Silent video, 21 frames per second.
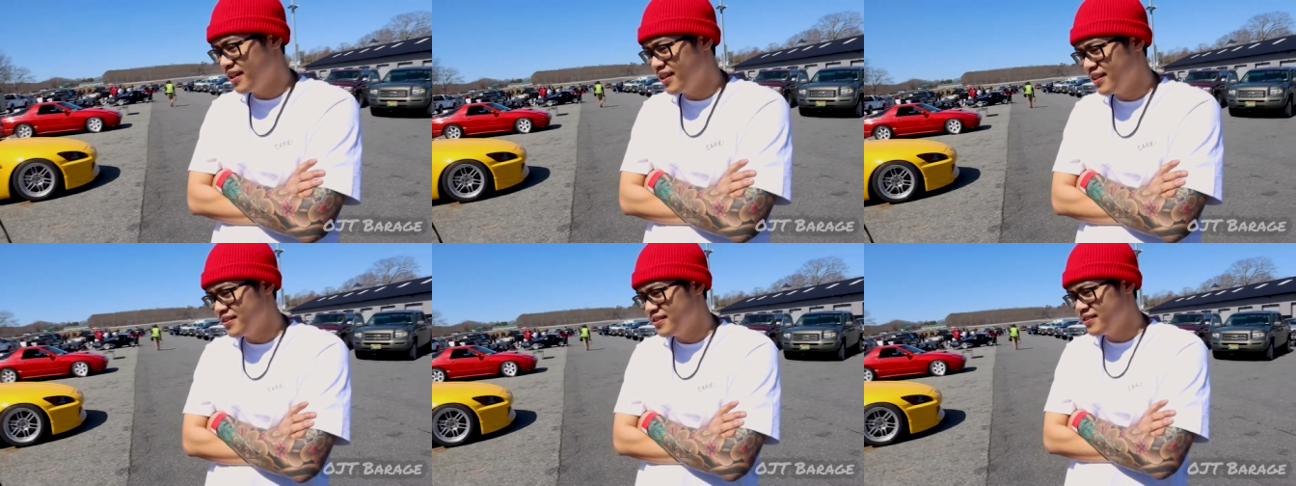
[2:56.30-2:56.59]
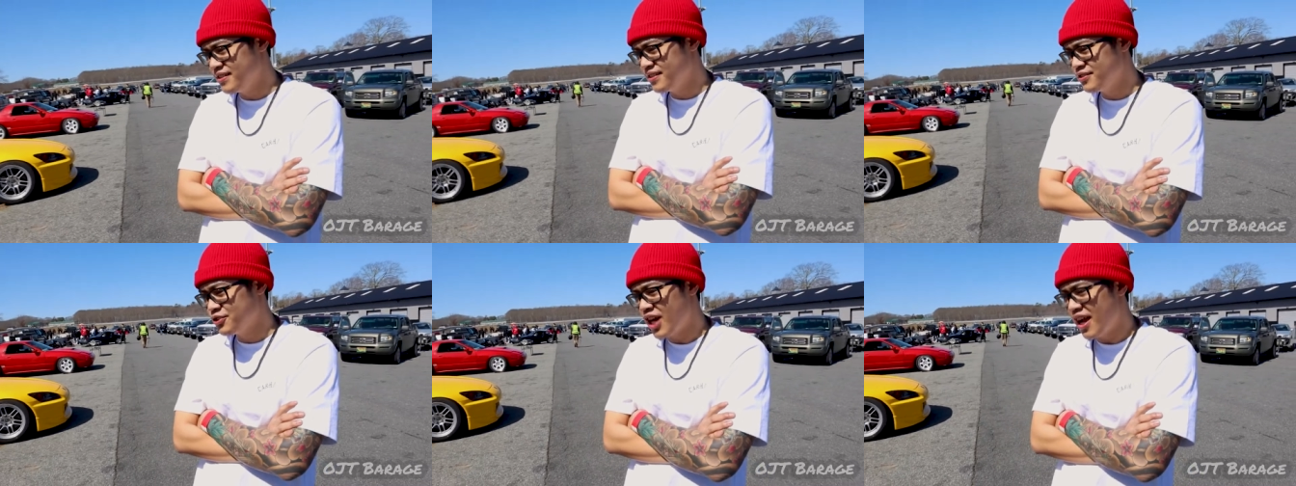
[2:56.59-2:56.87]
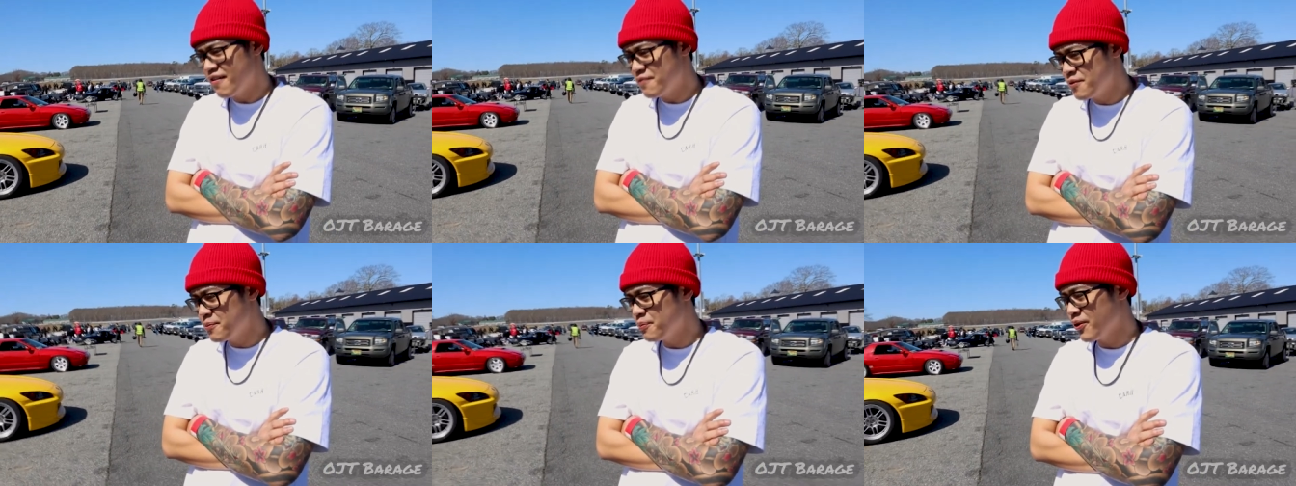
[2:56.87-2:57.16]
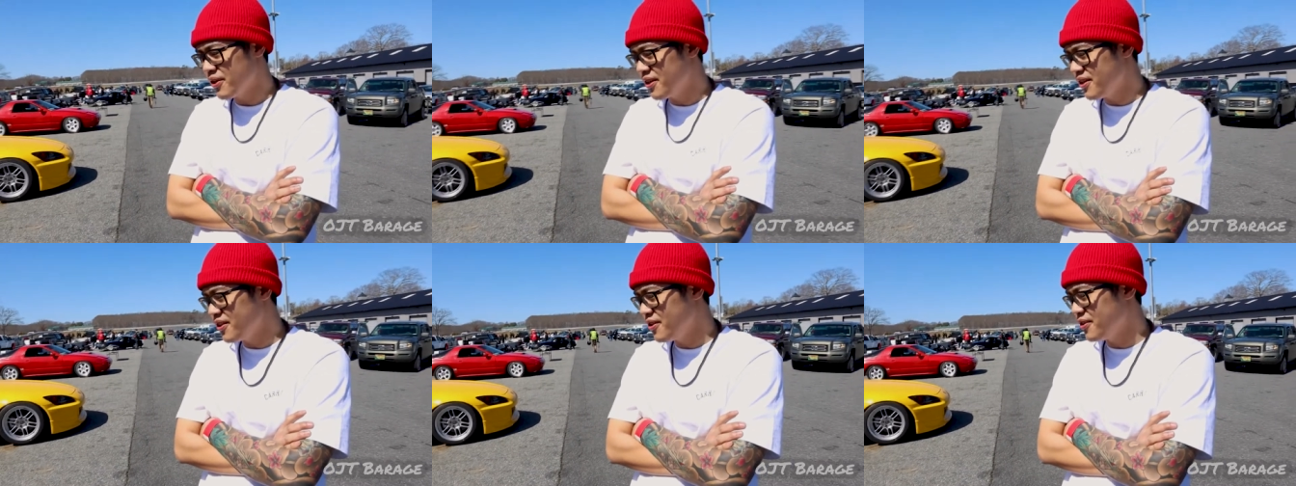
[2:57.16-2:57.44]
good. Driving
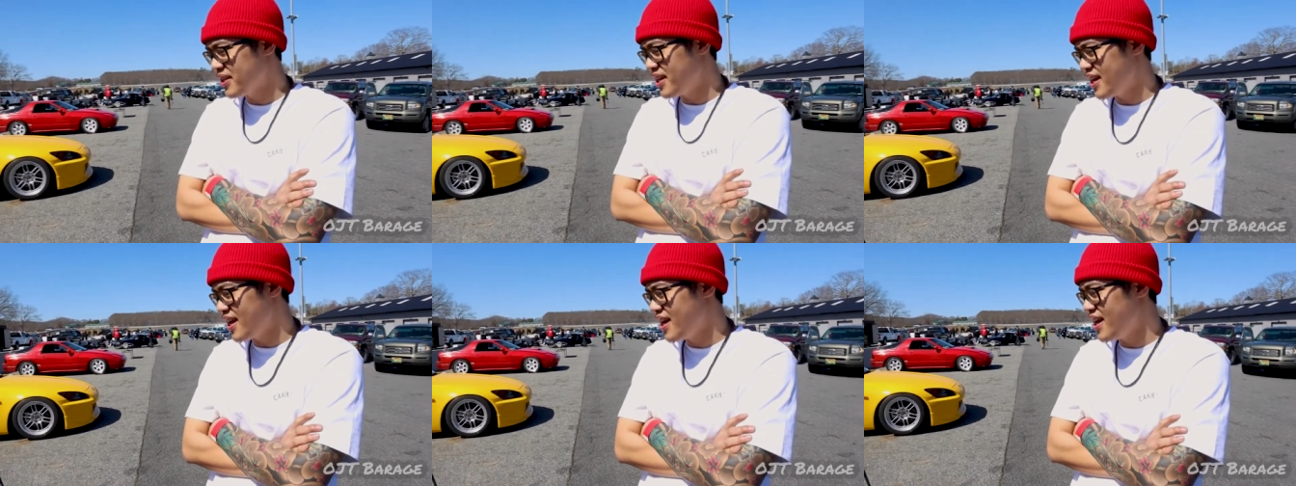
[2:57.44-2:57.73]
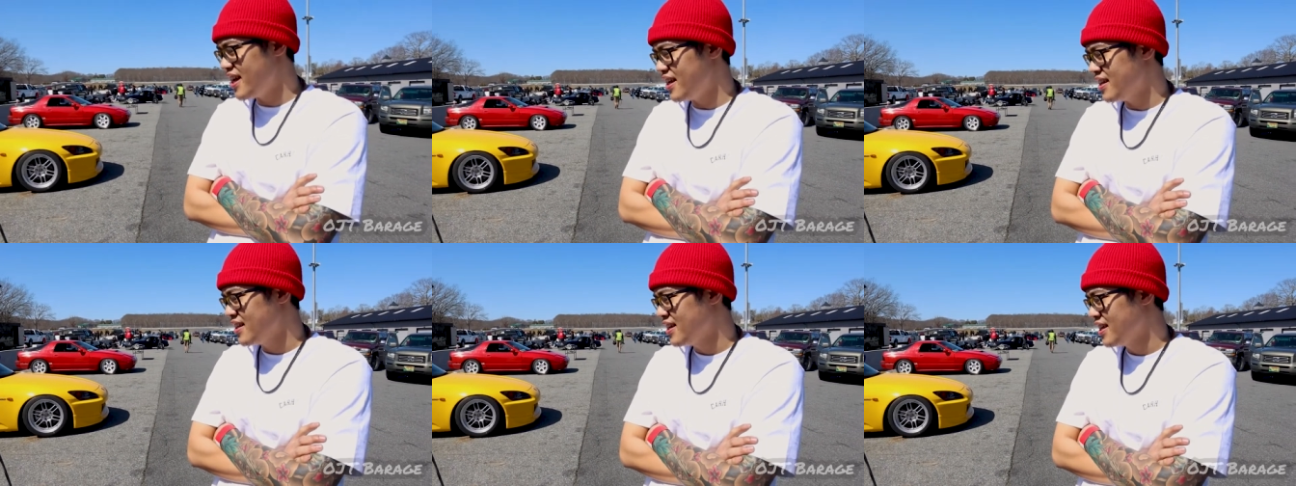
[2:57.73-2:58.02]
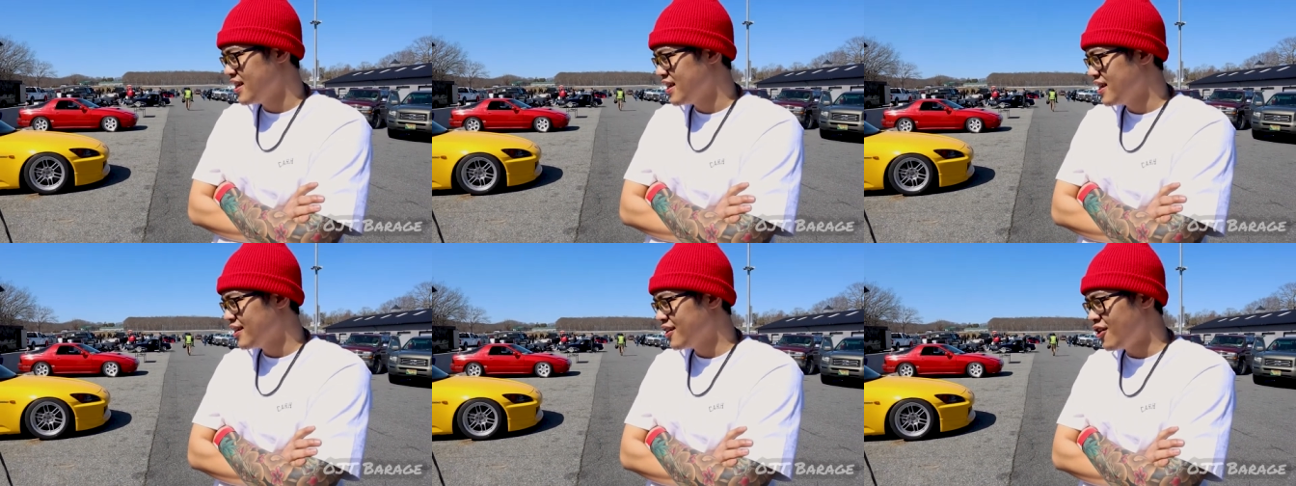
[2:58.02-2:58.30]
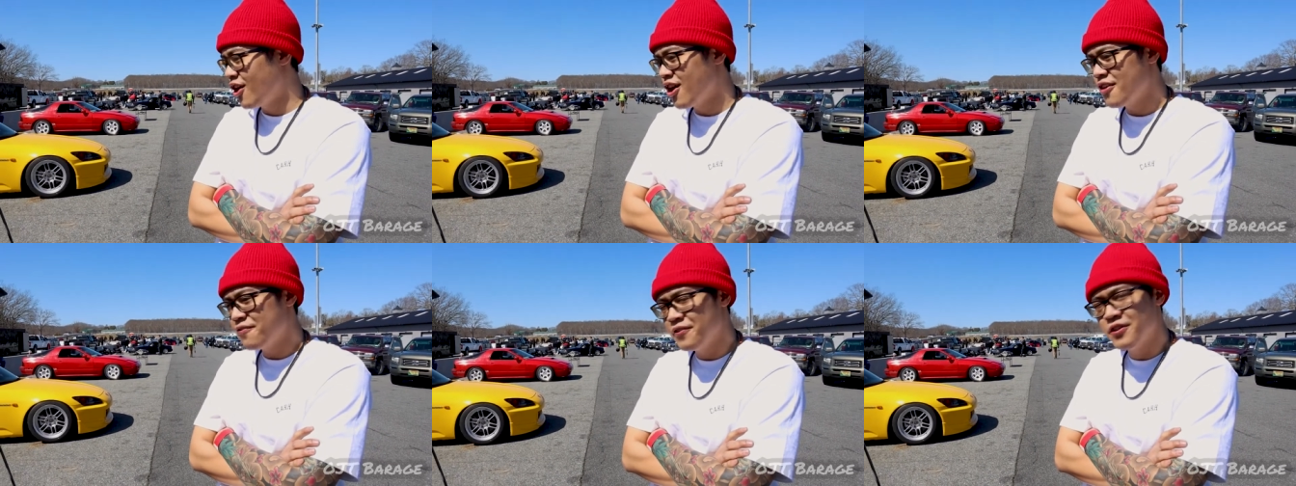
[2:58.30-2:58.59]
pretty okay.
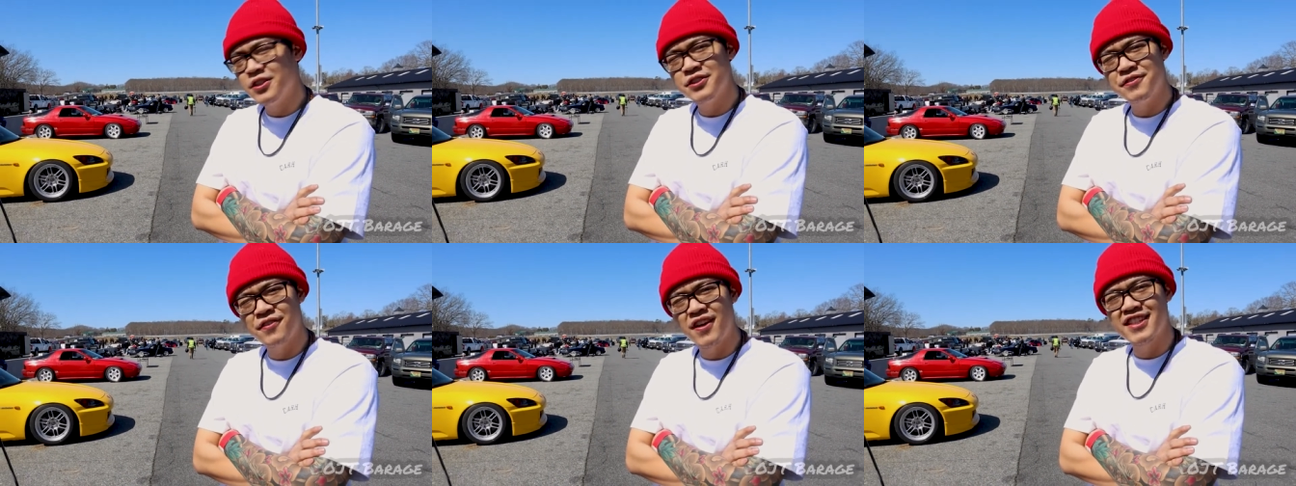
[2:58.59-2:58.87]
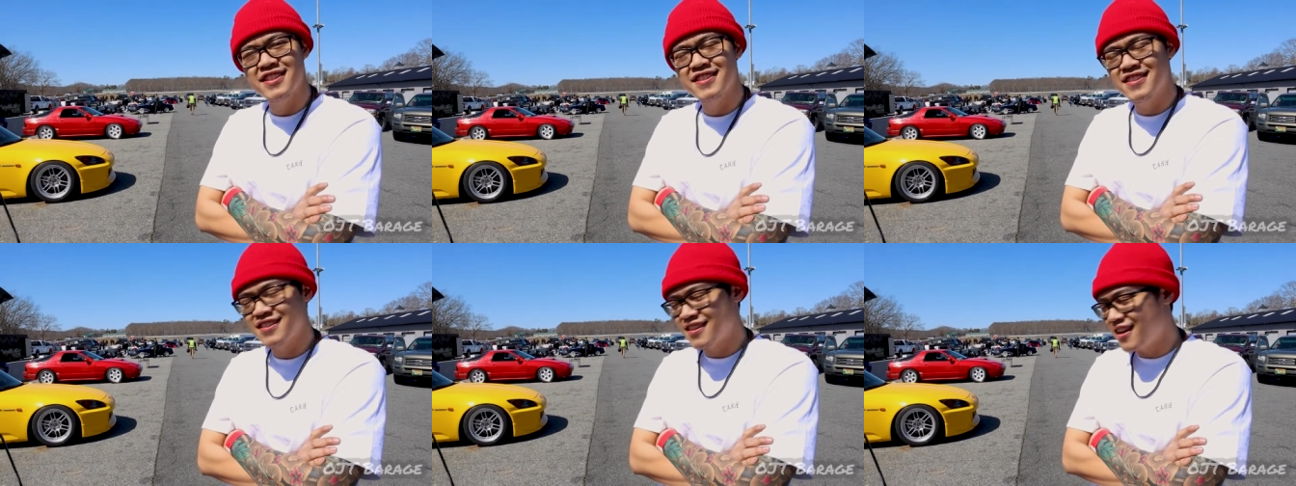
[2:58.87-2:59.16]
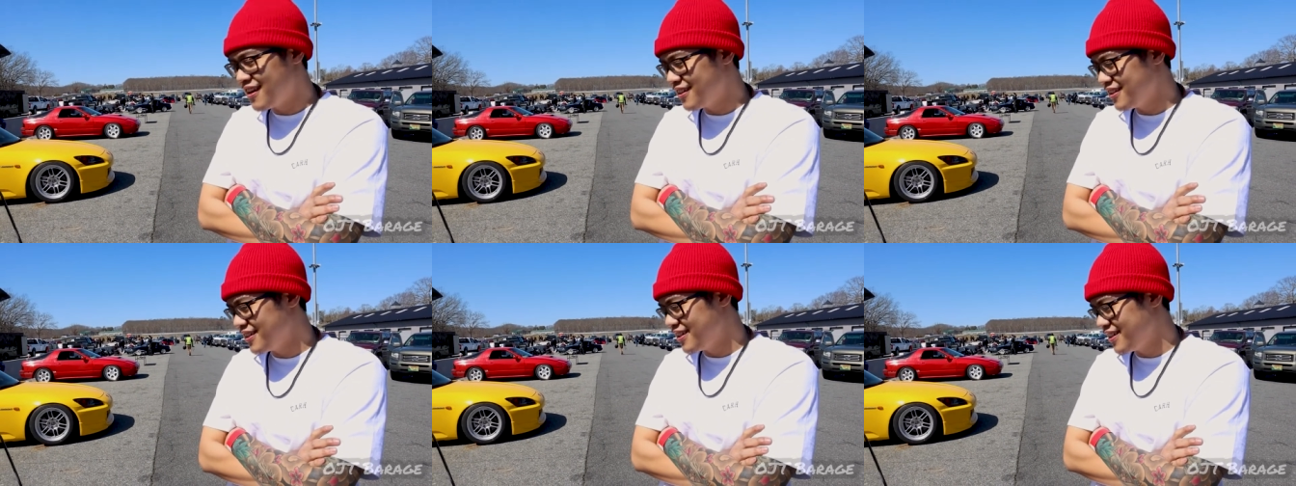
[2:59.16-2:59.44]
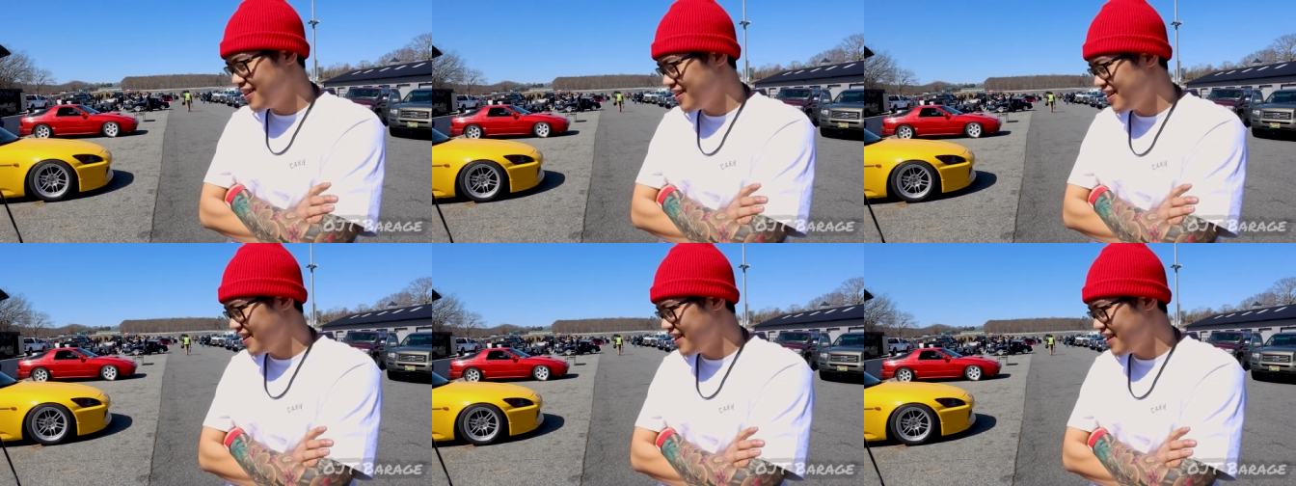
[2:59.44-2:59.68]
Car feels fucking solid,